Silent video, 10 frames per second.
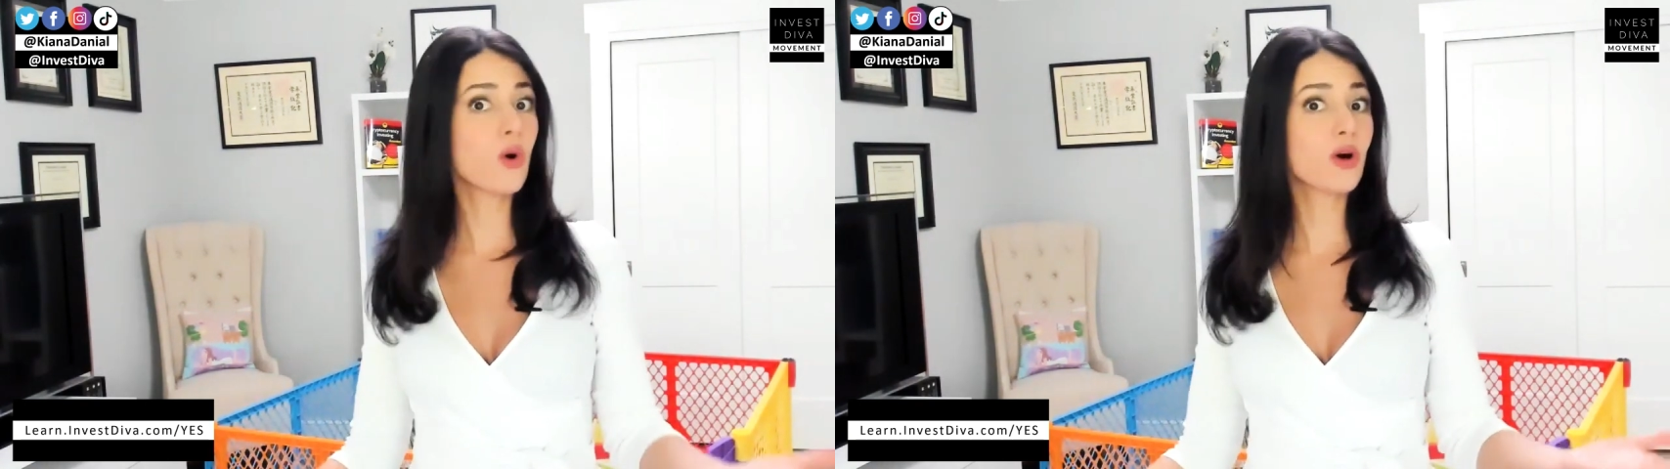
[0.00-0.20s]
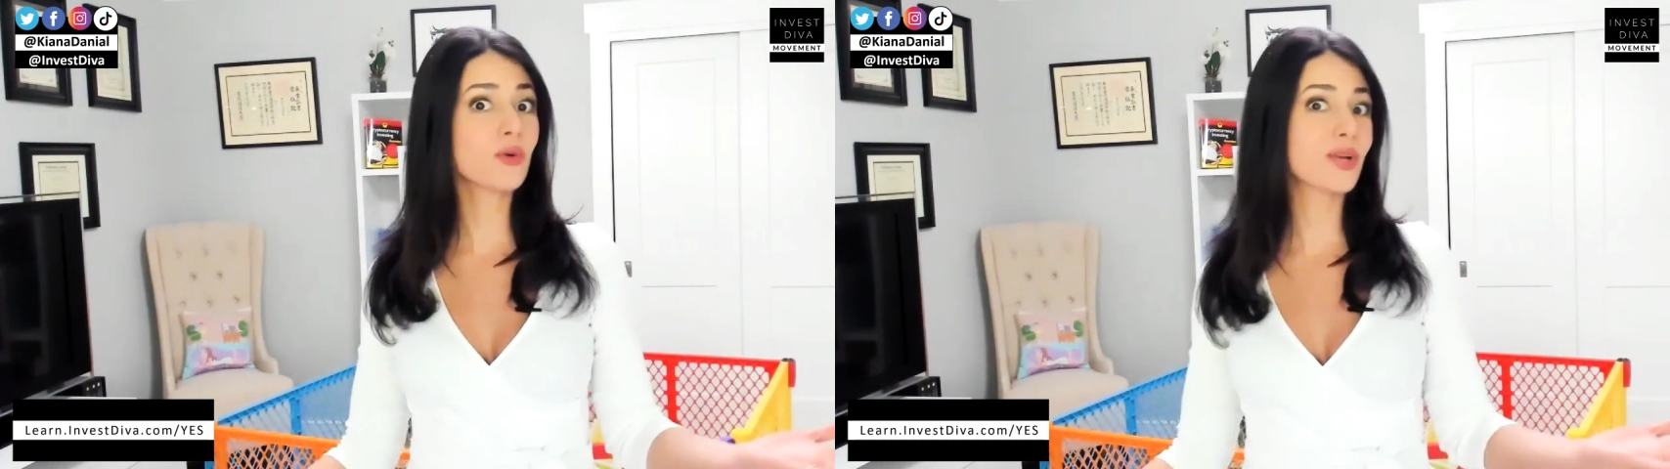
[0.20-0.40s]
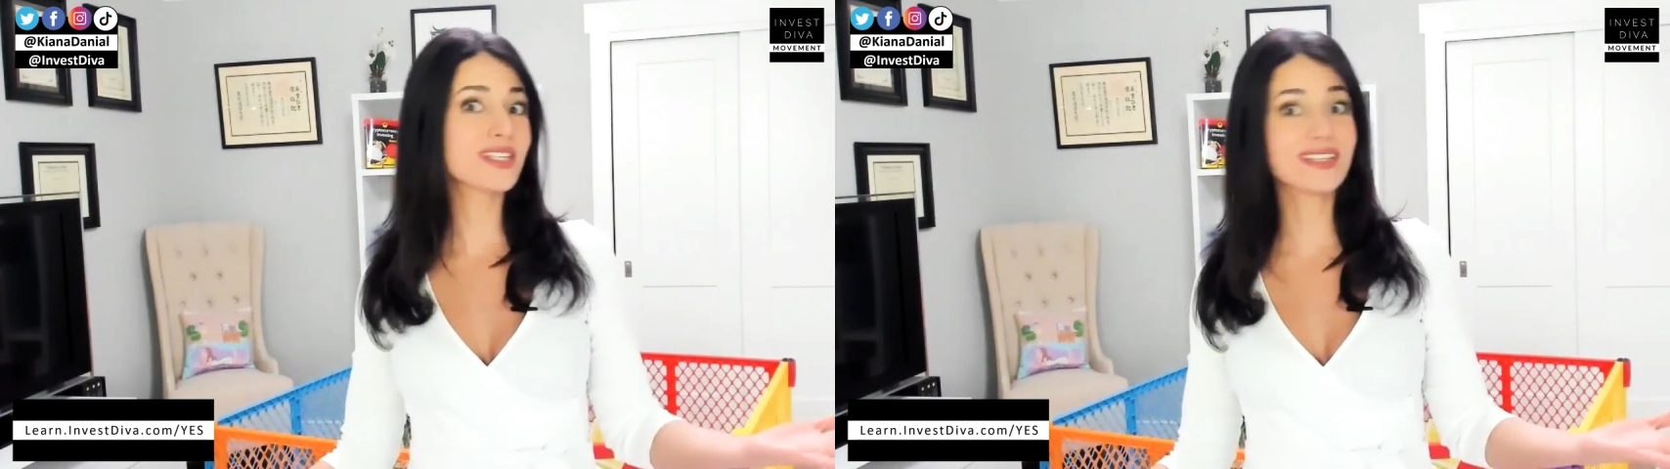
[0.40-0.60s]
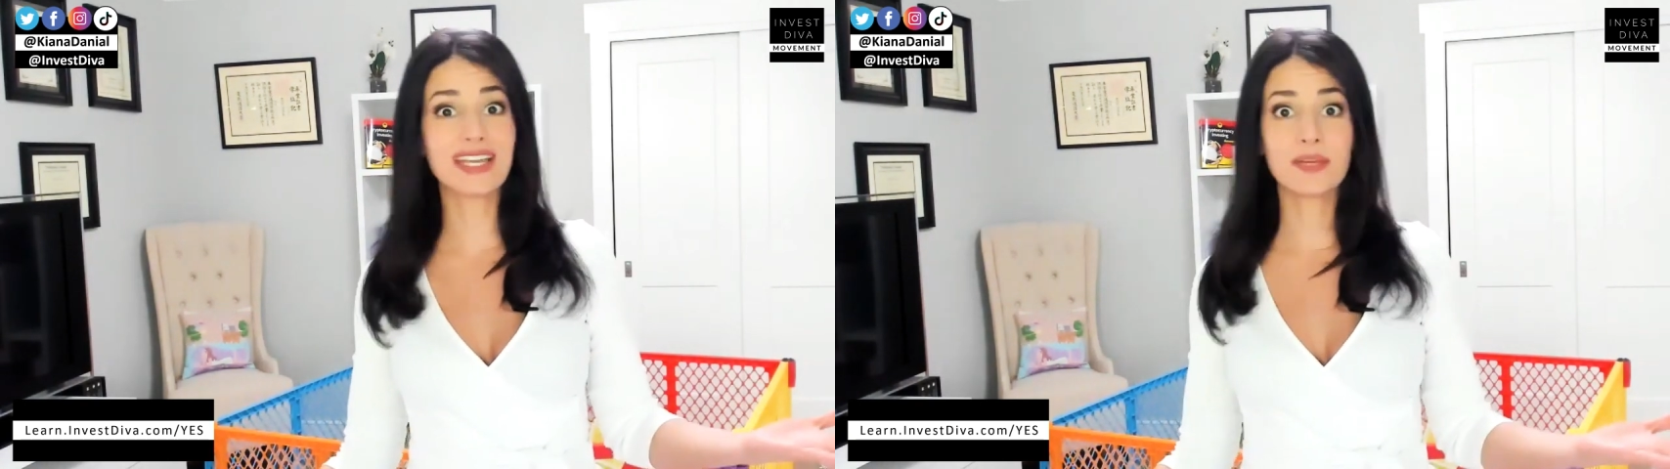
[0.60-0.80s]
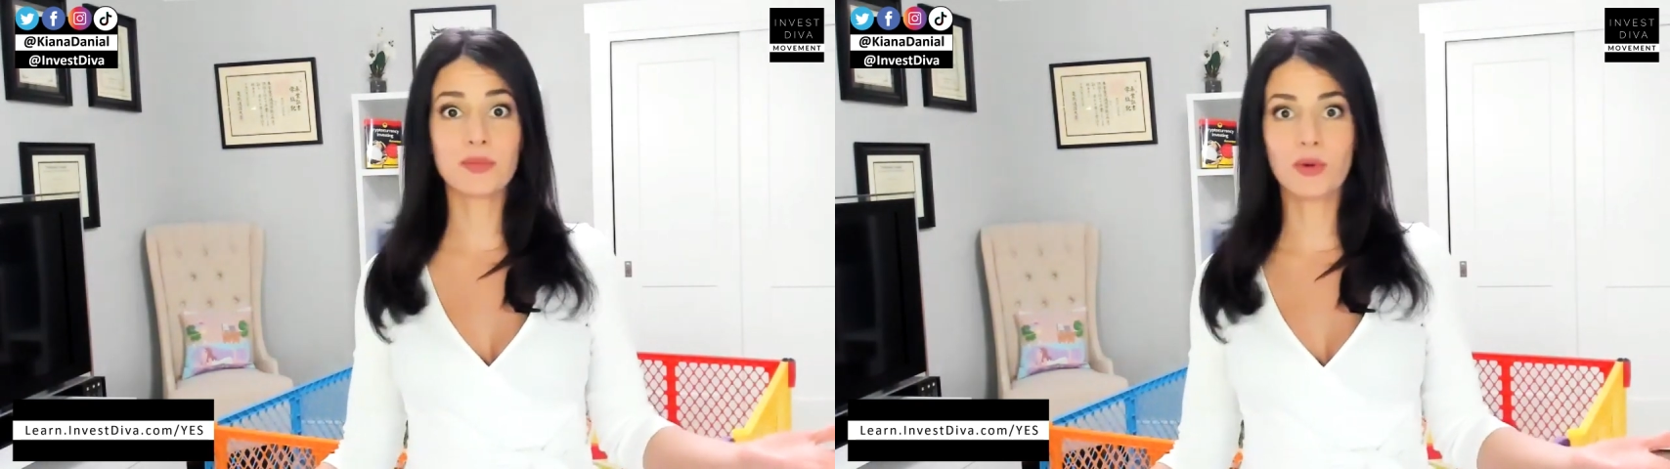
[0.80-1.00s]
or risk
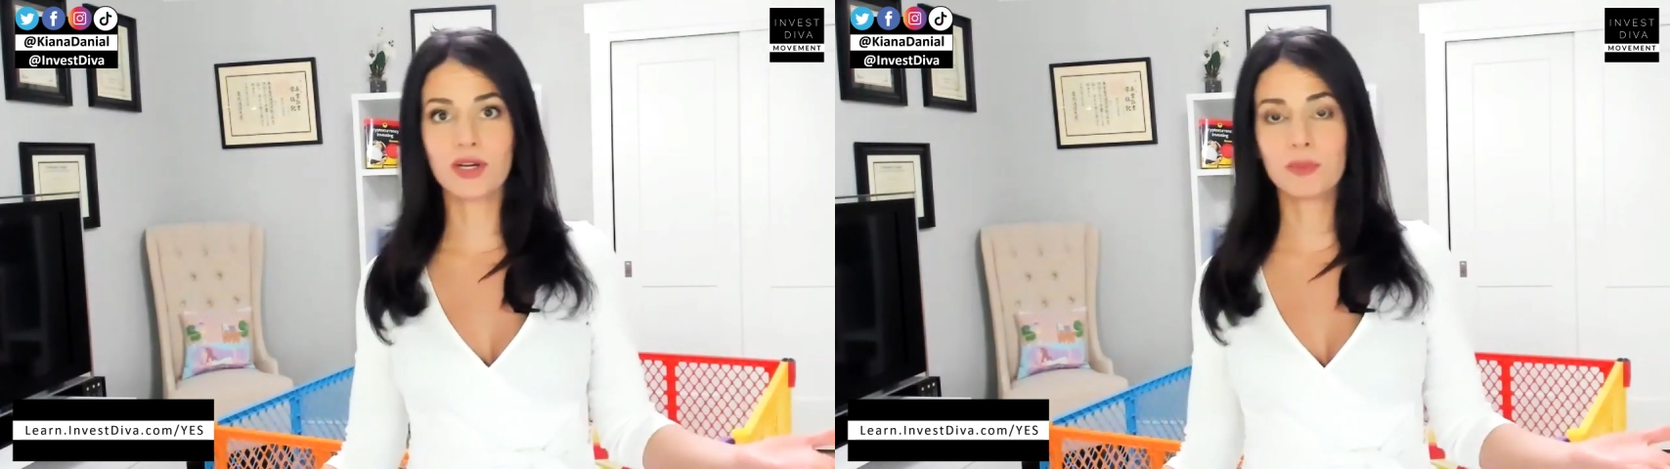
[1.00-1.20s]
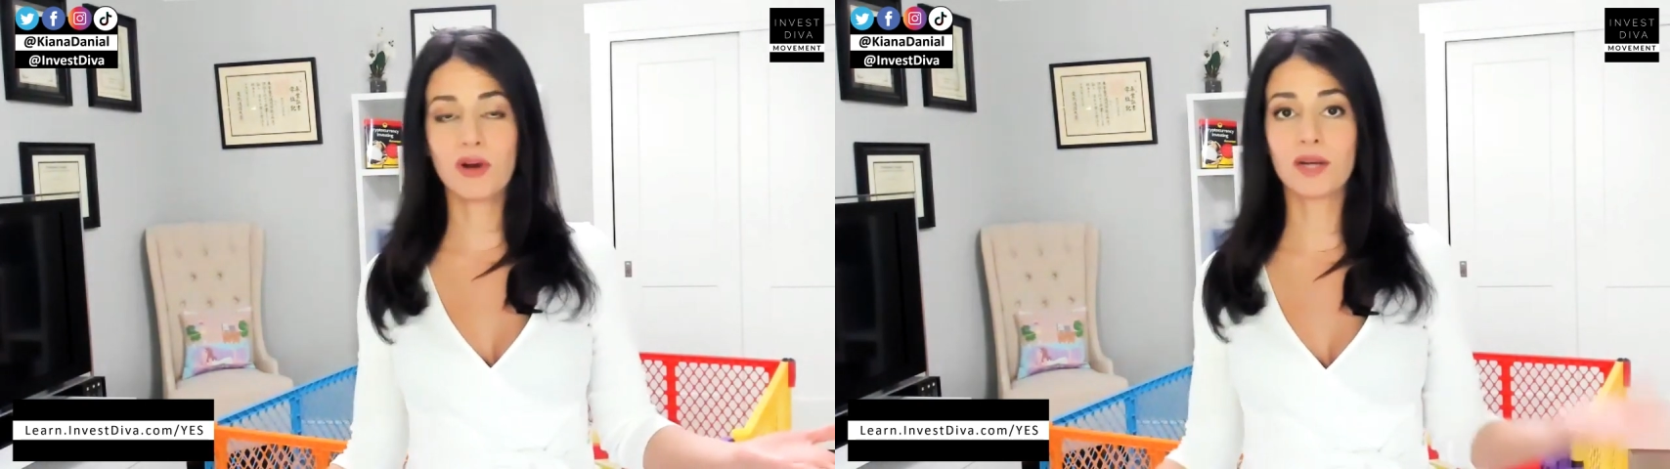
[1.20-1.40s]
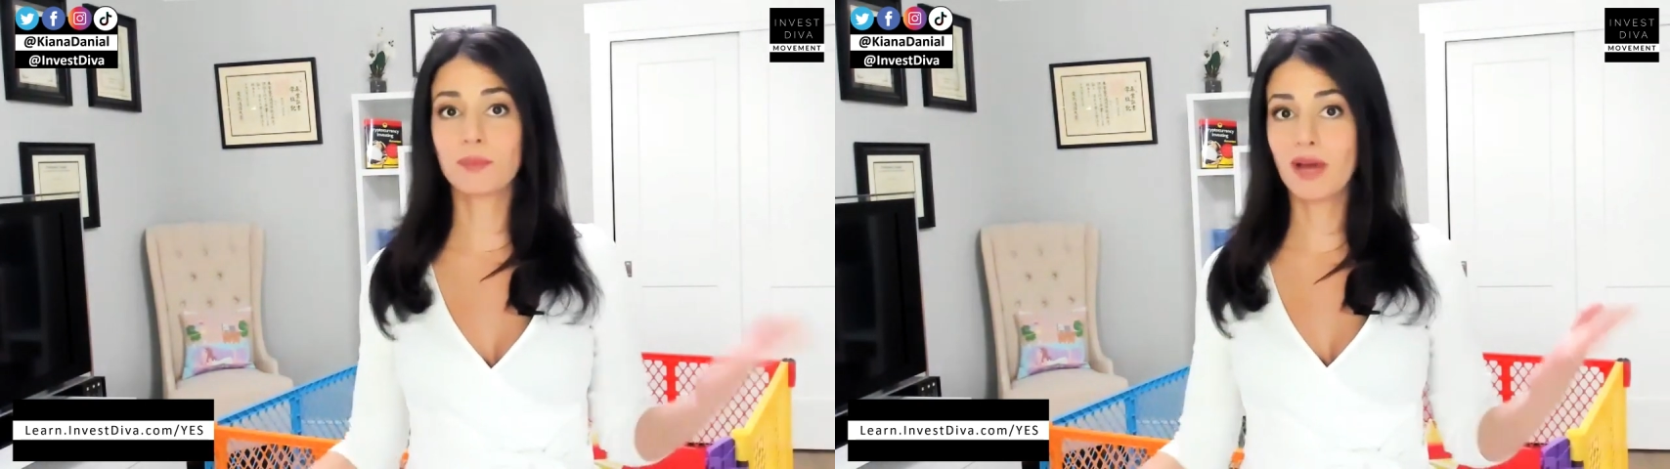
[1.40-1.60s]
getting broken apart